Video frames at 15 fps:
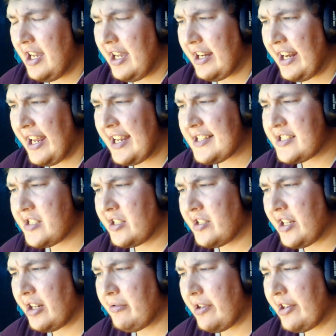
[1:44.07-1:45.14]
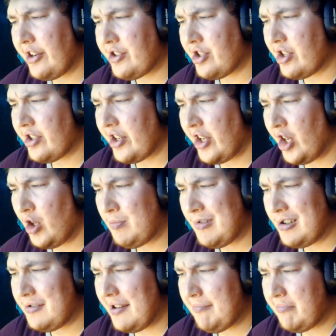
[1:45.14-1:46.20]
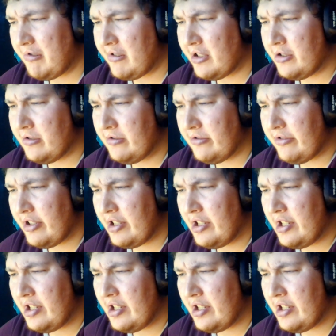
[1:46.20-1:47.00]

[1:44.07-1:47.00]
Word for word: and asked Tyranitar to help her improve.